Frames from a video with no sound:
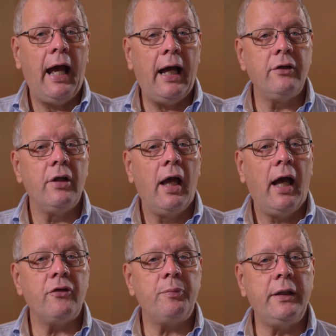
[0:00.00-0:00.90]
and
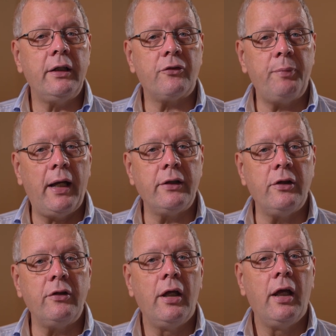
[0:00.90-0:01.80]
has been
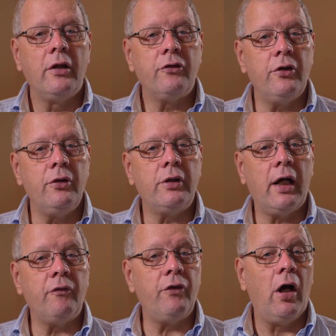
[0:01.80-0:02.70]
expanded to
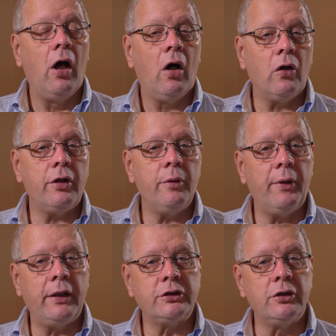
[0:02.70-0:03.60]
cover
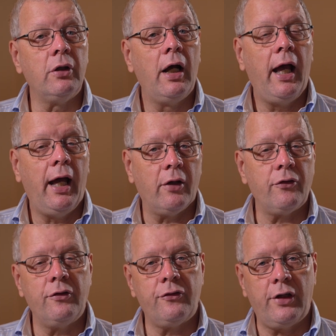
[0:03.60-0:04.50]
occupational
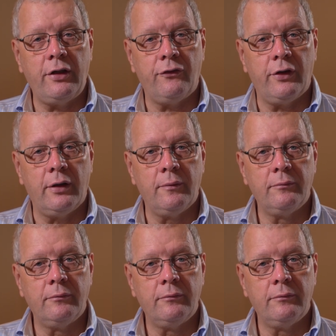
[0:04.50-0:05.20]
health and safety.